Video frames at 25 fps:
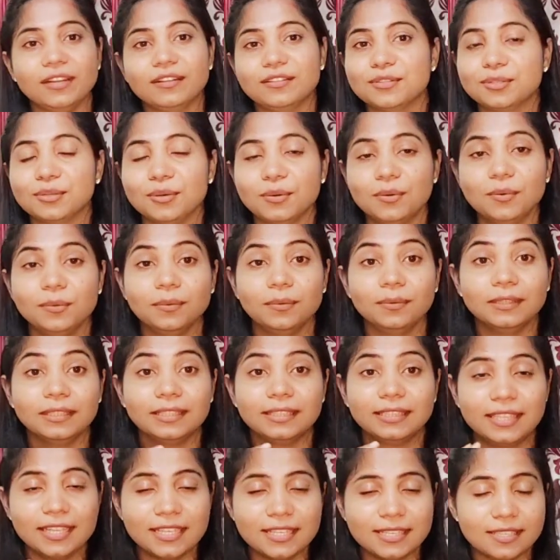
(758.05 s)
So
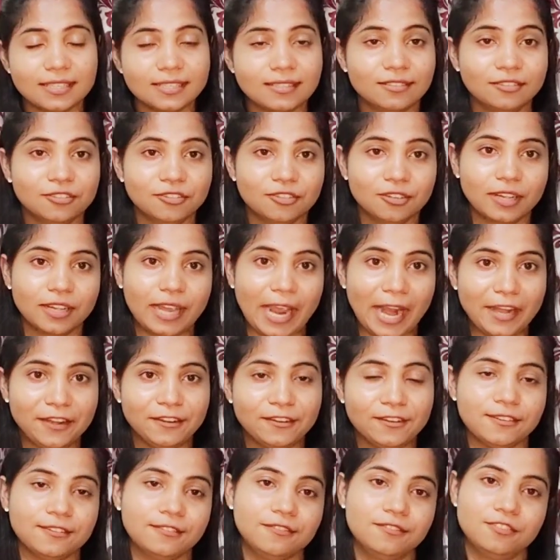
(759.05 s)
this kind
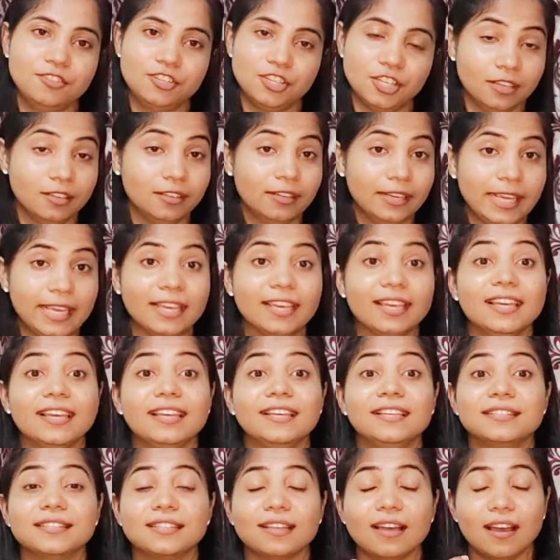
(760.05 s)
of journaling
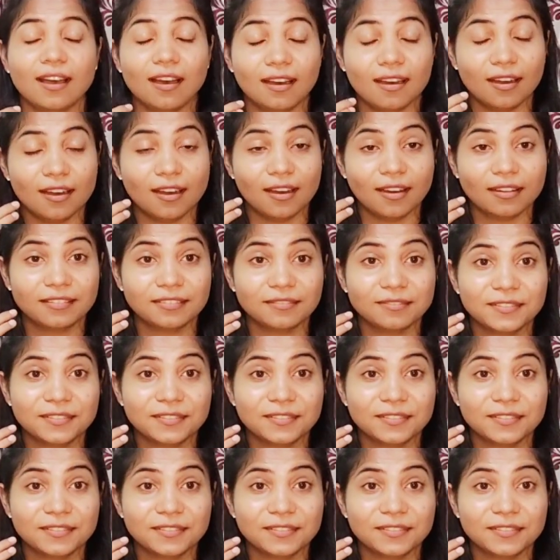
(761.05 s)
is a